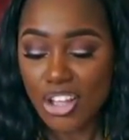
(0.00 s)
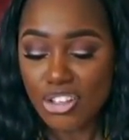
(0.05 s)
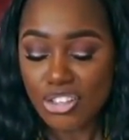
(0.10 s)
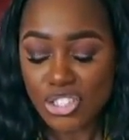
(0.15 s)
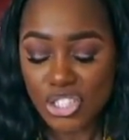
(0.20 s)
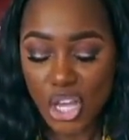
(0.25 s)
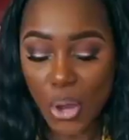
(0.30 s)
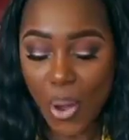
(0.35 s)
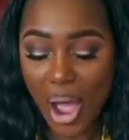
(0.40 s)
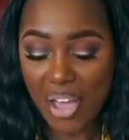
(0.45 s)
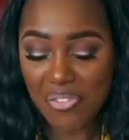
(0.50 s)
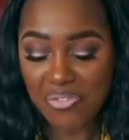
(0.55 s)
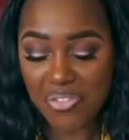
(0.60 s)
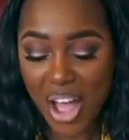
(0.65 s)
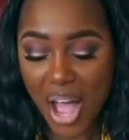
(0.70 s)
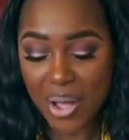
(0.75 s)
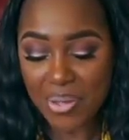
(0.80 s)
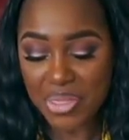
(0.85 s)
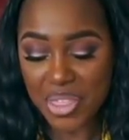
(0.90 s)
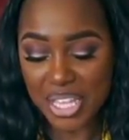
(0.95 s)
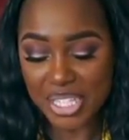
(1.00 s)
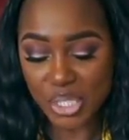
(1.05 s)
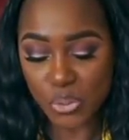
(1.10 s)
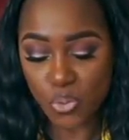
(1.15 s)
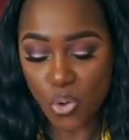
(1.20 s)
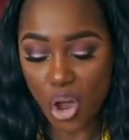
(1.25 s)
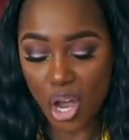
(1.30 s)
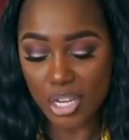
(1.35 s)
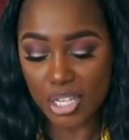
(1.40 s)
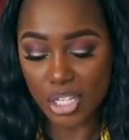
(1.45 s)
So I found this
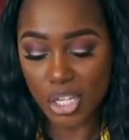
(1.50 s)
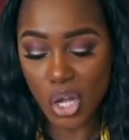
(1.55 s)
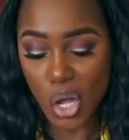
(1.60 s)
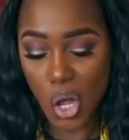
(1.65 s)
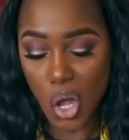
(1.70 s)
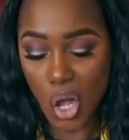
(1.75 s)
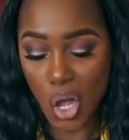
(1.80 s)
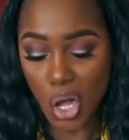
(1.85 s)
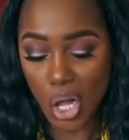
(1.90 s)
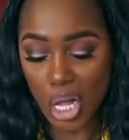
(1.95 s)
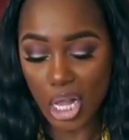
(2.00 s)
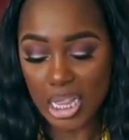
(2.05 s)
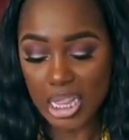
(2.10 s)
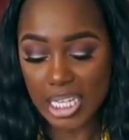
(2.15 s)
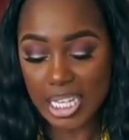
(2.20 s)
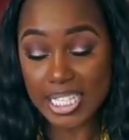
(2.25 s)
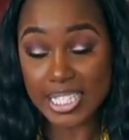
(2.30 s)
one called,